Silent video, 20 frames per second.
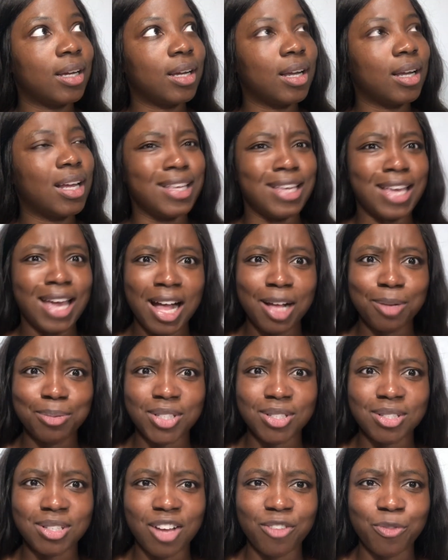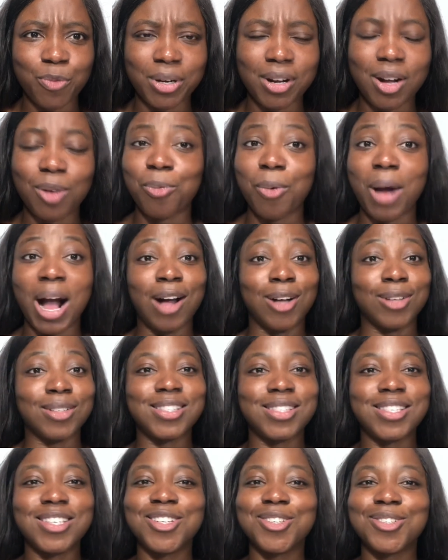Yeah, I was a sophomore. Wow.
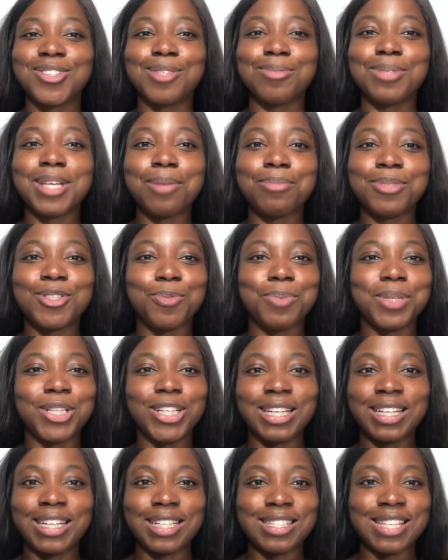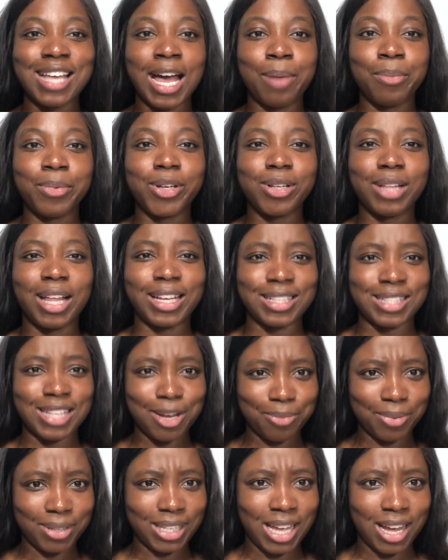You know, sometimes you be looking at time and you're like, is
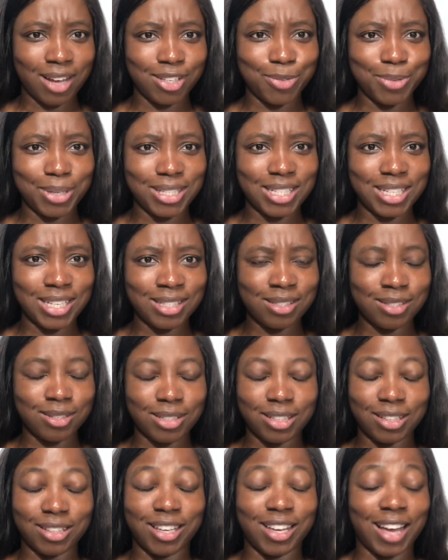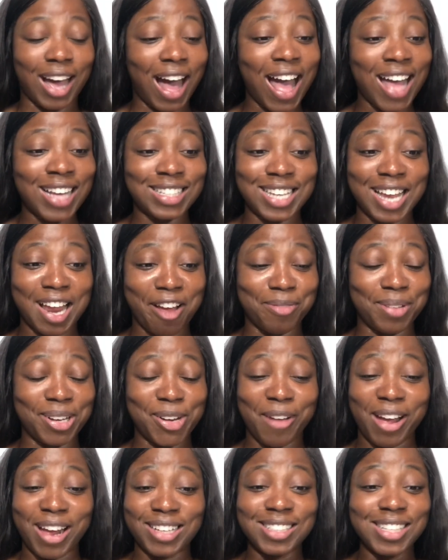that really how you exist? God damn.
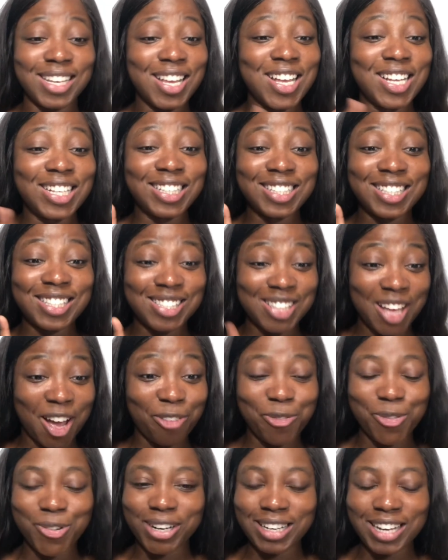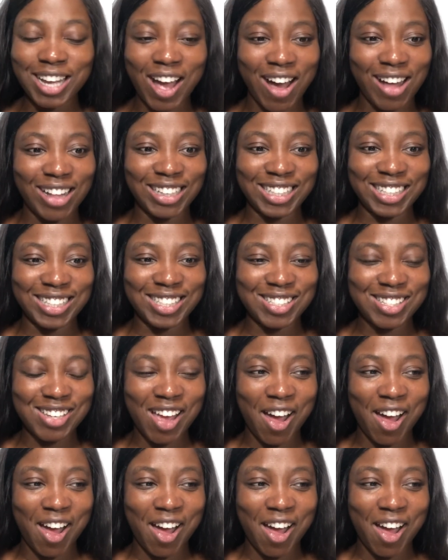Anyway, sophomore in college.